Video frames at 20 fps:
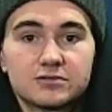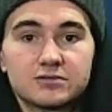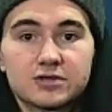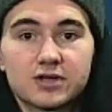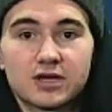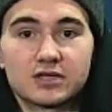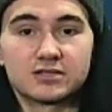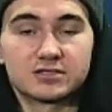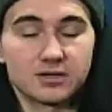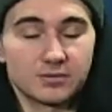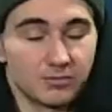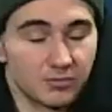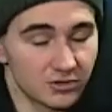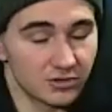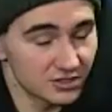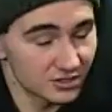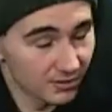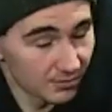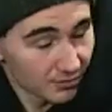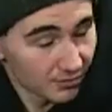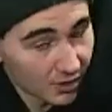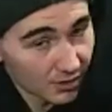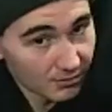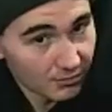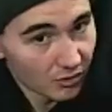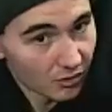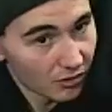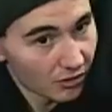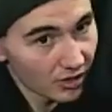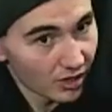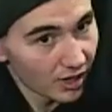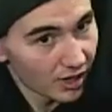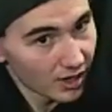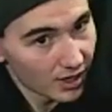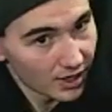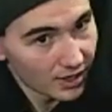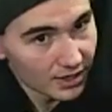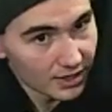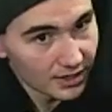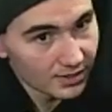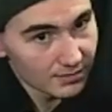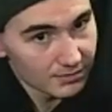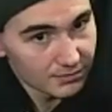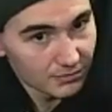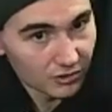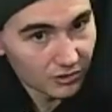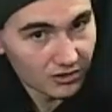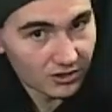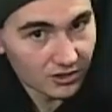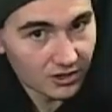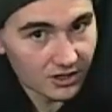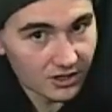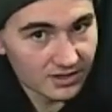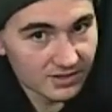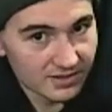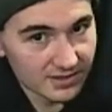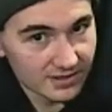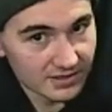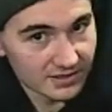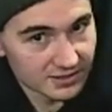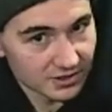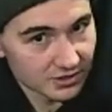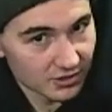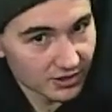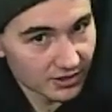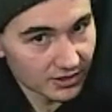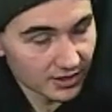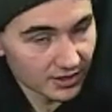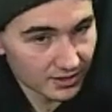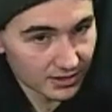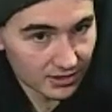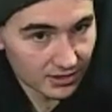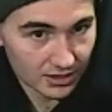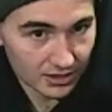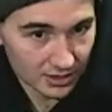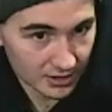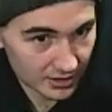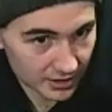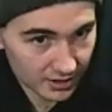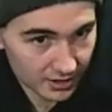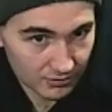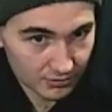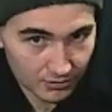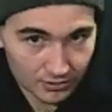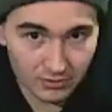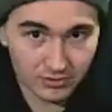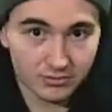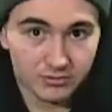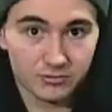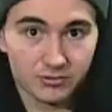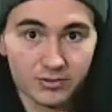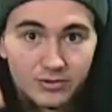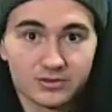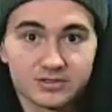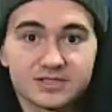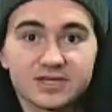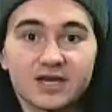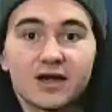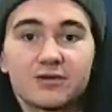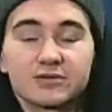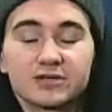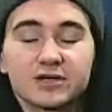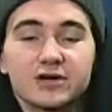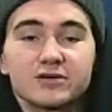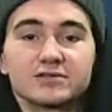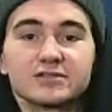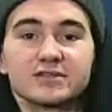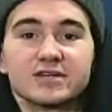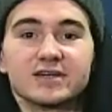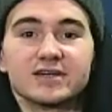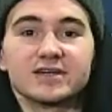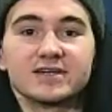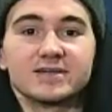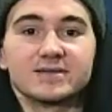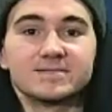get some more things going, and yeah, we'll see how it goes. Yeah.